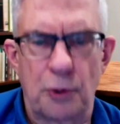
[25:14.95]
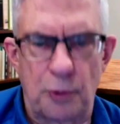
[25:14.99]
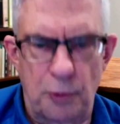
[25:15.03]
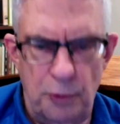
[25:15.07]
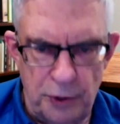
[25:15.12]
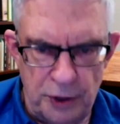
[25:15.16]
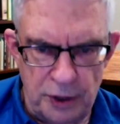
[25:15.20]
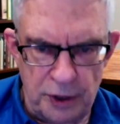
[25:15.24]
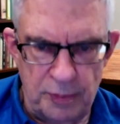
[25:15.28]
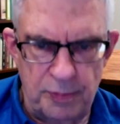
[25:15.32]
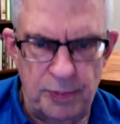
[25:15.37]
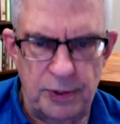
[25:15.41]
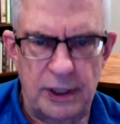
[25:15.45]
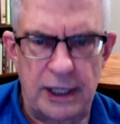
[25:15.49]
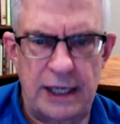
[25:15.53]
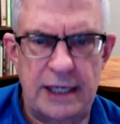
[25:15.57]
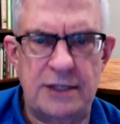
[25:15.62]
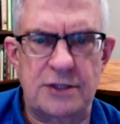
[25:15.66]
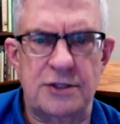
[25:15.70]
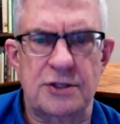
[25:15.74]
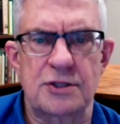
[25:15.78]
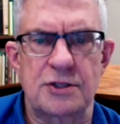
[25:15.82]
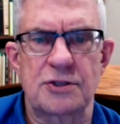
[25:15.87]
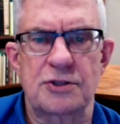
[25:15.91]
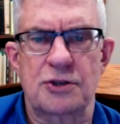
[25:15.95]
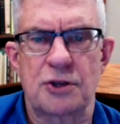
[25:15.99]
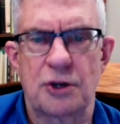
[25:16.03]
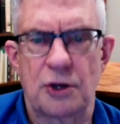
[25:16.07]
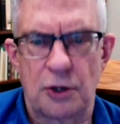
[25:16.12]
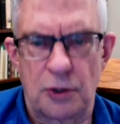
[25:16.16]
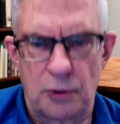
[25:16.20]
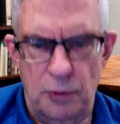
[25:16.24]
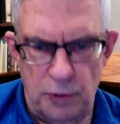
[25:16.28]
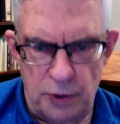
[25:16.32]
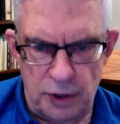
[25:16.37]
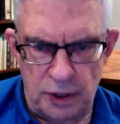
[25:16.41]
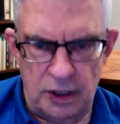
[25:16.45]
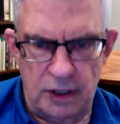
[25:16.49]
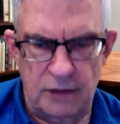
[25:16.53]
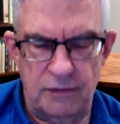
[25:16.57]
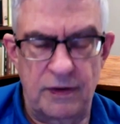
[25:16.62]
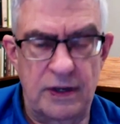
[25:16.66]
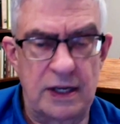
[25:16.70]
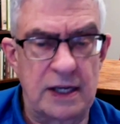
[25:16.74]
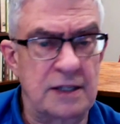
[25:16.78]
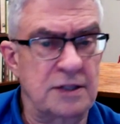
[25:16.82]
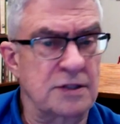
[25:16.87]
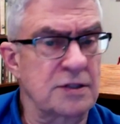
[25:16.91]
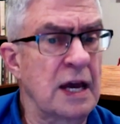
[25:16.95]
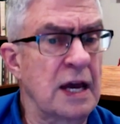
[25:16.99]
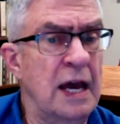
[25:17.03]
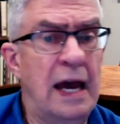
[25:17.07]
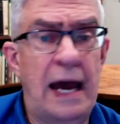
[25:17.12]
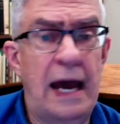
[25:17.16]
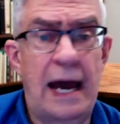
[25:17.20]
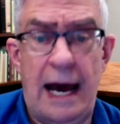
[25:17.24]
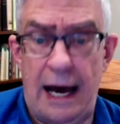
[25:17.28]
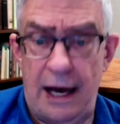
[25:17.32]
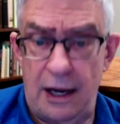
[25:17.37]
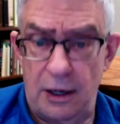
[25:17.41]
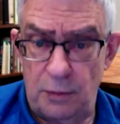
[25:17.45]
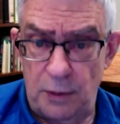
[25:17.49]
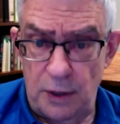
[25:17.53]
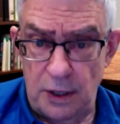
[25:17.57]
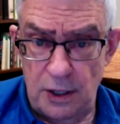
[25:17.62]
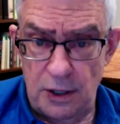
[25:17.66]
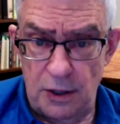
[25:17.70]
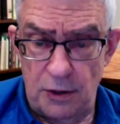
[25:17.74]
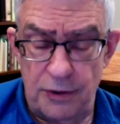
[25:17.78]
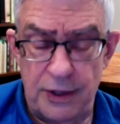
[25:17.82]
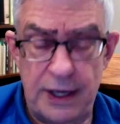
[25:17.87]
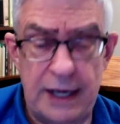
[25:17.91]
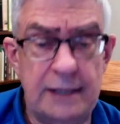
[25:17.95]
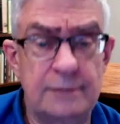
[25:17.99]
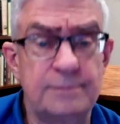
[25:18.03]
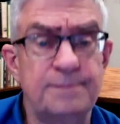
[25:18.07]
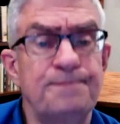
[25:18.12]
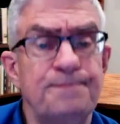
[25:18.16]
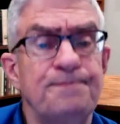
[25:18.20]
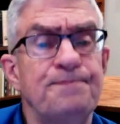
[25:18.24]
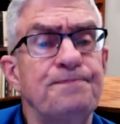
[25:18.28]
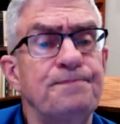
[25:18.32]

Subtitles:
real places, real events. How do we know that?